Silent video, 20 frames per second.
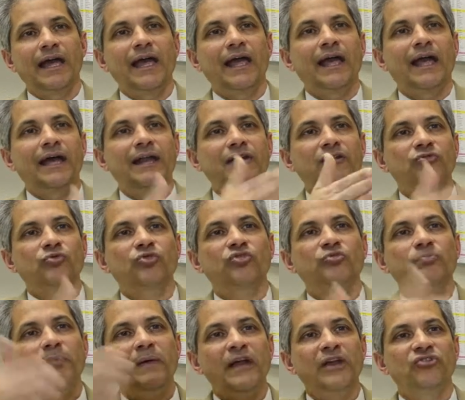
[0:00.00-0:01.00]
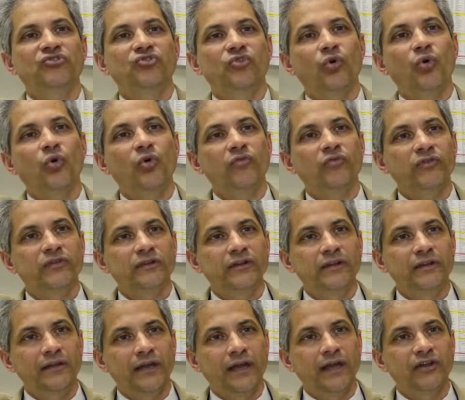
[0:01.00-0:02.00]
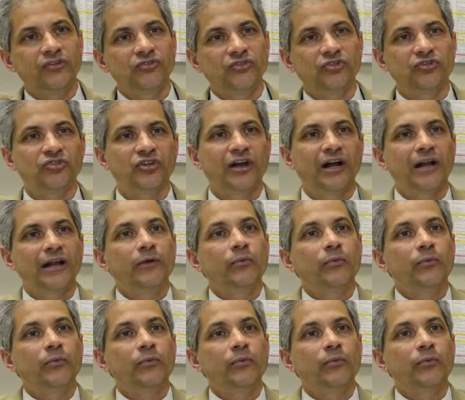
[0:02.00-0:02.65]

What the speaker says: And this was spaced over the age of the child.